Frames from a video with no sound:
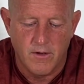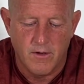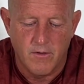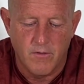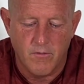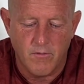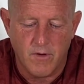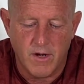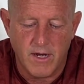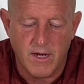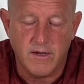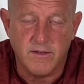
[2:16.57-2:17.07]

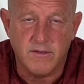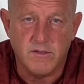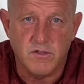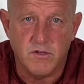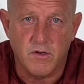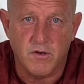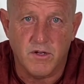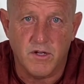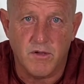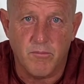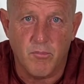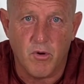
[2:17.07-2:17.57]
right,
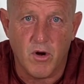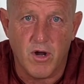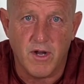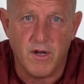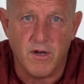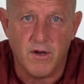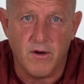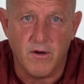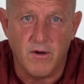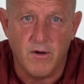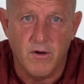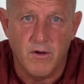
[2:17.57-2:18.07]
circuit
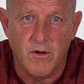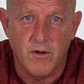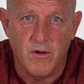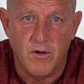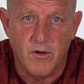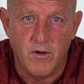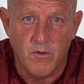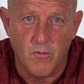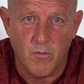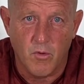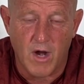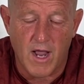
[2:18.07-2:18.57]
breaker.
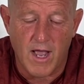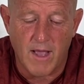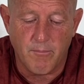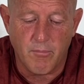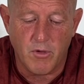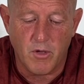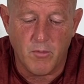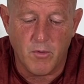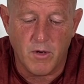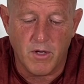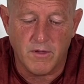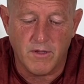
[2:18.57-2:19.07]
We're
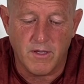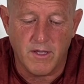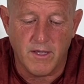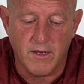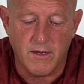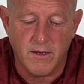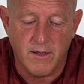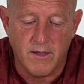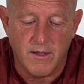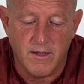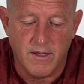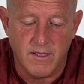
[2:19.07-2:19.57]
happy with it.